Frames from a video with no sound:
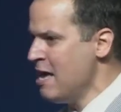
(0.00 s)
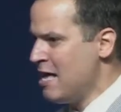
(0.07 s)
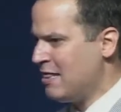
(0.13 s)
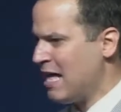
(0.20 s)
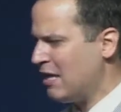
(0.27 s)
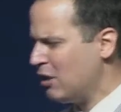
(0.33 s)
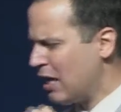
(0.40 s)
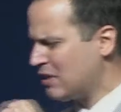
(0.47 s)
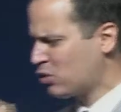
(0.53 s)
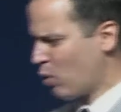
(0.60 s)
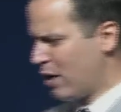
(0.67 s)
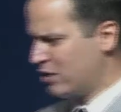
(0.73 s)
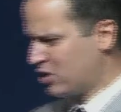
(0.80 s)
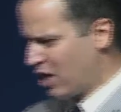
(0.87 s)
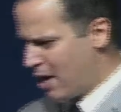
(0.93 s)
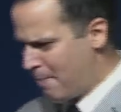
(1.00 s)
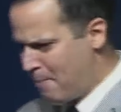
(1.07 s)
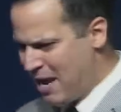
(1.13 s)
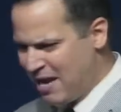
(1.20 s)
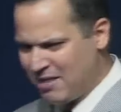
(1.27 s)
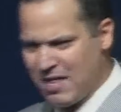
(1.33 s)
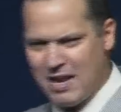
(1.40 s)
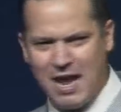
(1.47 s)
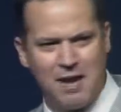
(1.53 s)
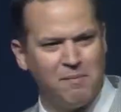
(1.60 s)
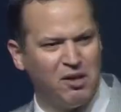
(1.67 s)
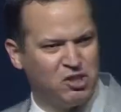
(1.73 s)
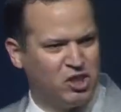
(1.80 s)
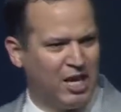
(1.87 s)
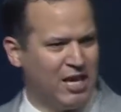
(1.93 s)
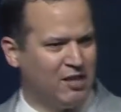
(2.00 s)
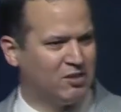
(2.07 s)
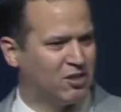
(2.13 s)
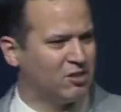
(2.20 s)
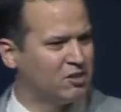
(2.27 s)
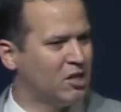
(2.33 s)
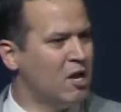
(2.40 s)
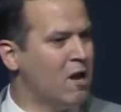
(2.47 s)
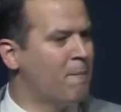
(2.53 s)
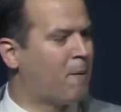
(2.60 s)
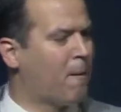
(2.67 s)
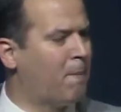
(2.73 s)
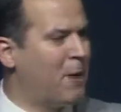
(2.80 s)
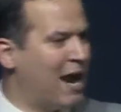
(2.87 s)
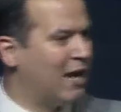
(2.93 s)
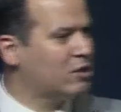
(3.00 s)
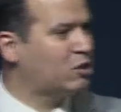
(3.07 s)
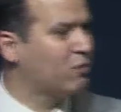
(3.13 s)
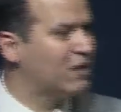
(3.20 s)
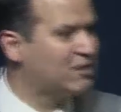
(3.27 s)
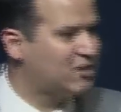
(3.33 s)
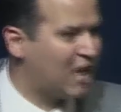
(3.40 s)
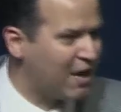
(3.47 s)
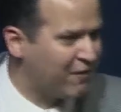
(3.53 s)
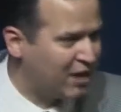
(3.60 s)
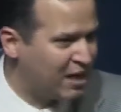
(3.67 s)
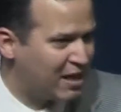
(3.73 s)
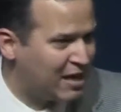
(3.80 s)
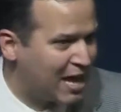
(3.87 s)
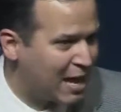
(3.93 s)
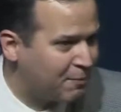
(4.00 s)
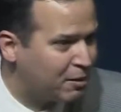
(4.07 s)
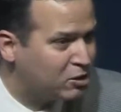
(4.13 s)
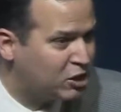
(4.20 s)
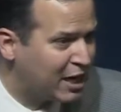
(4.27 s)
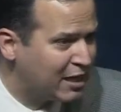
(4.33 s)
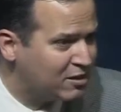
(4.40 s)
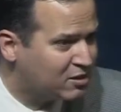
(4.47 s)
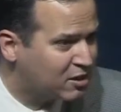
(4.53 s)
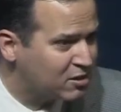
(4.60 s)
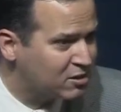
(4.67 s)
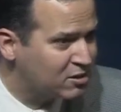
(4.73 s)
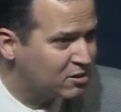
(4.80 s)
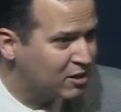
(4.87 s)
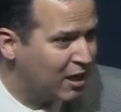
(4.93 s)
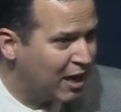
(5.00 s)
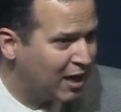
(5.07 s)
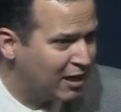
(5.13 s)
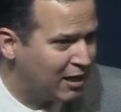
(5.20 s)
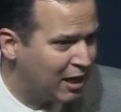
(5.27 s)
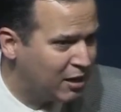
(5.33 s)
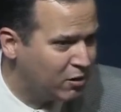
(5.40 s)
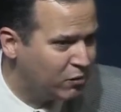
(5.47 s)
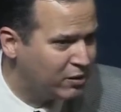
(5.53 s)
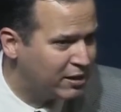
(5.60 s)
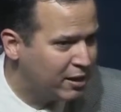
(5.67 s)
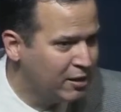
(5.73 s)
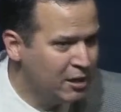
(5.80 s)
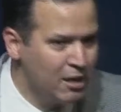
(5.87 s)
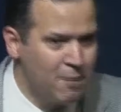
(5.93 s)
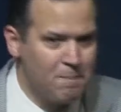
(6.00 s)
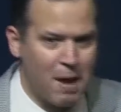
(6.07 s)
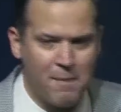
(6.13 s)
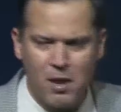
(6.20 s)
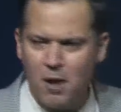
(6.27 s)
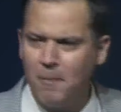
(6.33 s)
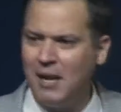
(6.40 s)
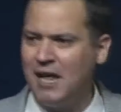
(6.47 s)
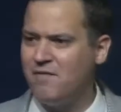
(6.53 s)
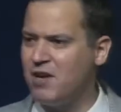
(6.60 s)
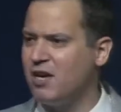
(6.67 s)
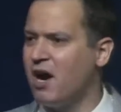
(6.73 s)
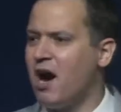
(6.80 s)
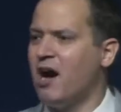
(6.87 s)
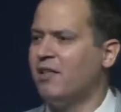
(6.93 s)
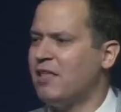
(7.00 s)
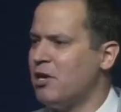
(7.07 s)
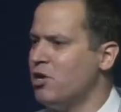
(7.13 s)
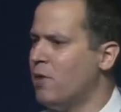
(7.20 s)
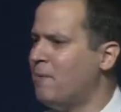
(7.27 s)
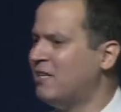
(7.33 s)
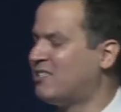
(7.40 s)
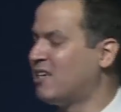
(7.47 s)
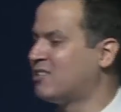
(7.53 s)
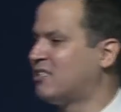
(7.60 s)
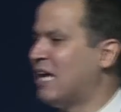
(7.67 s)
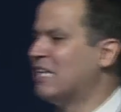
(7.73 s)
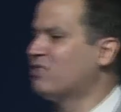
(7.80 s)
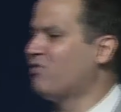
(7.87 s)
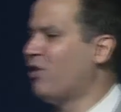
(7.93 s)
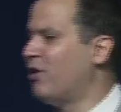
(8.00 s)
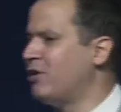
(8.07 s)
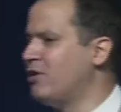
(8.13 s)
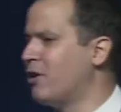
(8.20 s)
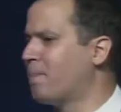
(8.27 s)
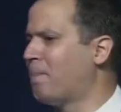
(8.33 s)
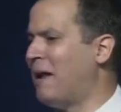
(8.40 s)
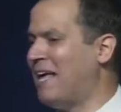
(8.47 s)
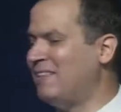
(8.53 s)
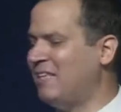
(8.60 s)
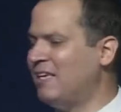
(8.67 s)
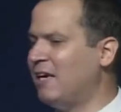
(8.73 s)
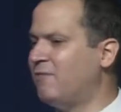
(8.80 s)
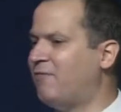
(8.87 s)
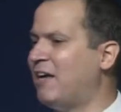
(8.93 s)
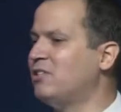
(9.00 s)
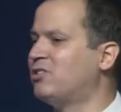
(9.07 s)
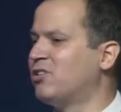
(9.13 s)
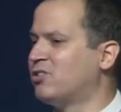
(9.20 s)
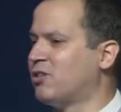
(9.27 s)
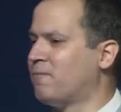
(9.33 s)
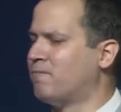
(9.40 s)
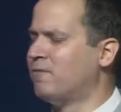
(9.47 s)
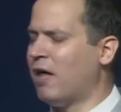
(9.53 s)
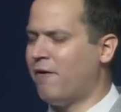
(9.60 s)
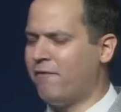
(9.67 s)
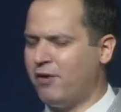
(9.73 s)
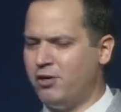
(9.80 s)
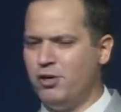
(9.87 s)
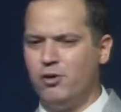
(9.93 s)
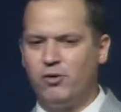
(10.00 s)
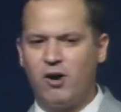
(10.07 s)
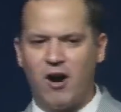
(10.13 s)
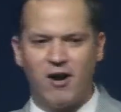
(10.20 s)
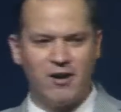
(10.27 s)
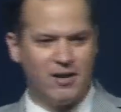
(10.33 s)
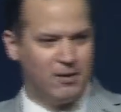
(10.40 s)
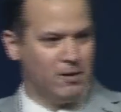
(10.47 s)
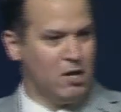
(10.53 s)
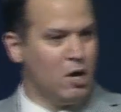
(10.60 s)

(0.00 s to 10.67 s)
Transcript: That's where it's going to be in the name of Jesus. Prepare to receive it in the name of Jesus. Hallelujah. Maybe you're believing God that you'll be successful in your planting adventures of, of a new garden.